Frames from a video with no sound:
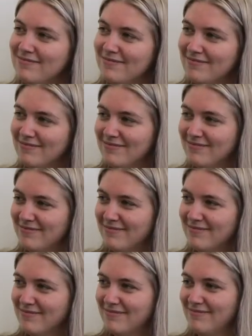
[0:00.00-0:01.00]

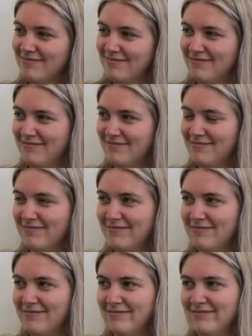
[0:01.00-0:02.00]

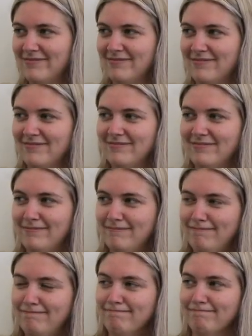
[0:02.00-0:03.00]

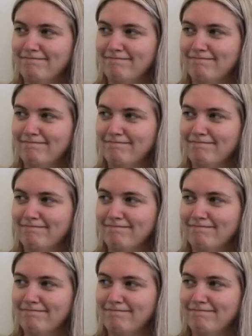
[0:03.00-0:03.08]
(silent)